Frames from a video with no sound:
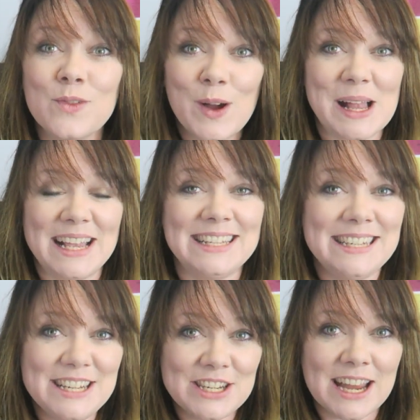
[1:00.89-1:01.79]
right,
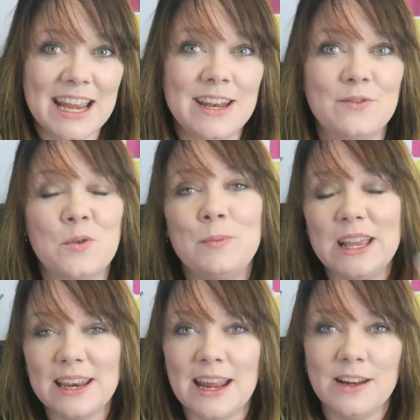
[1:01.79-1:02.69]
teaching A level,
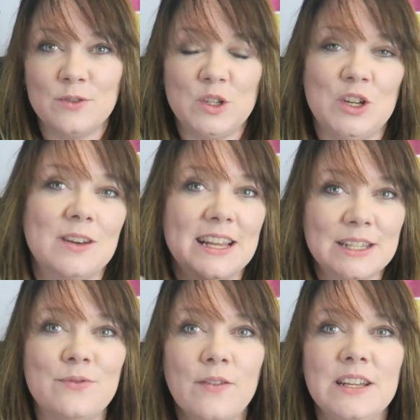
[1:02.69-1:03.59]
being an A level student,
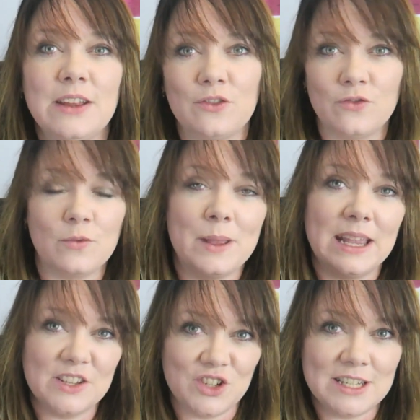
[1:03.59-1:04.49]
is very different from
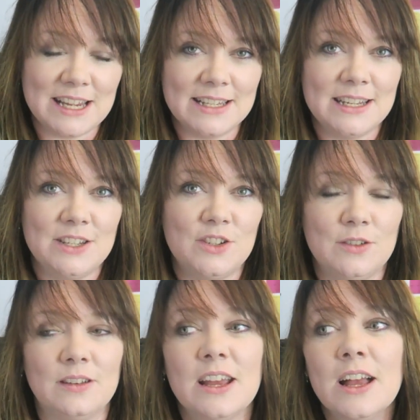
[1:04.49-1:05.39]
being a GCSE
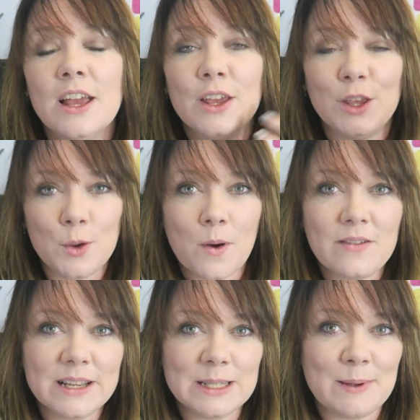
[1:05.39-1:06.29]
student. You
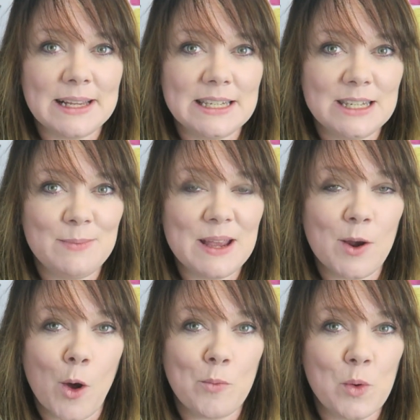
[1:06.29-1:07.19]
are expected to be a
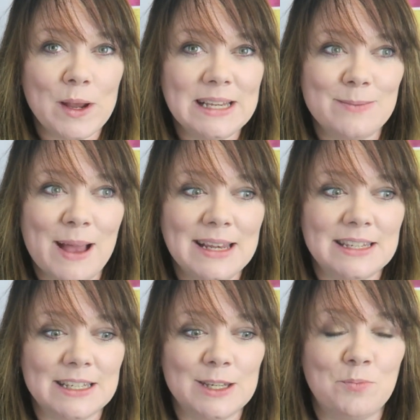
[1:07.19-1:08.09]
lot more
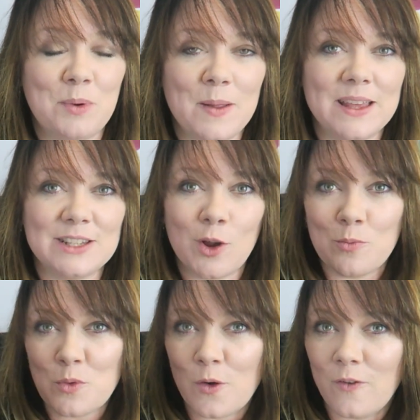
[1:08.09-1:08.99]
independent, but there's a
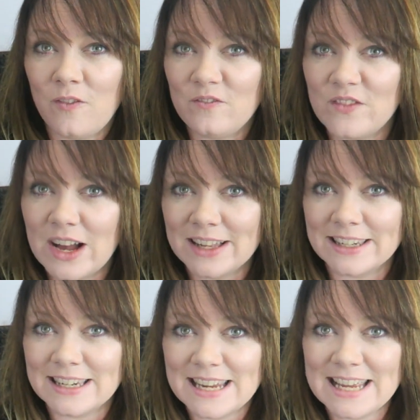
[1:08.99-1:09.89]
lot more
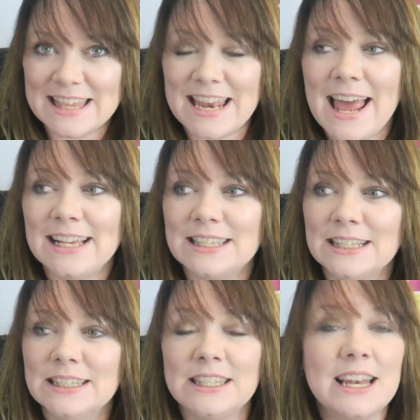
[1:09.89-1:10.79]
fun in the
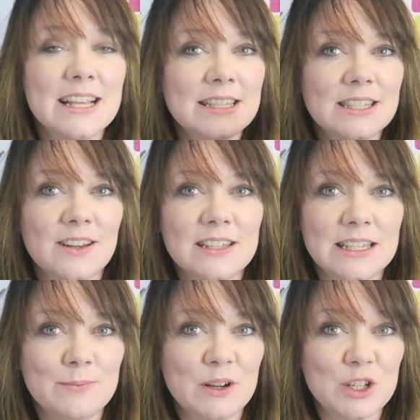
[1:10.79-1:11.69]
lessons. The lesson
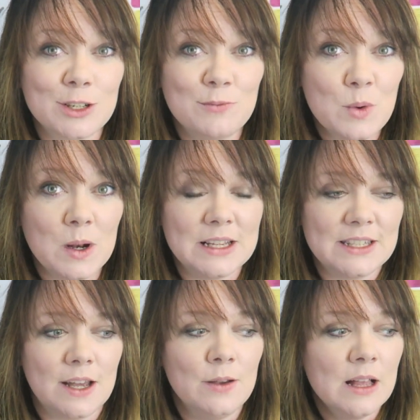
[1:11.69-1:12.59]
sizes are much smaller,
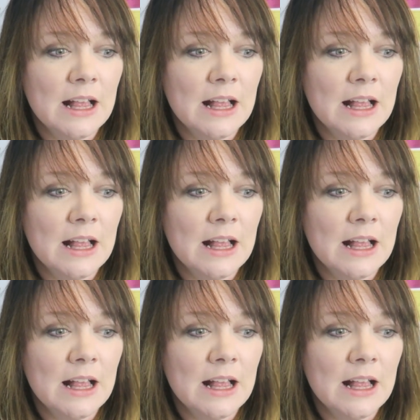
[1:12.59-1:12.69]
so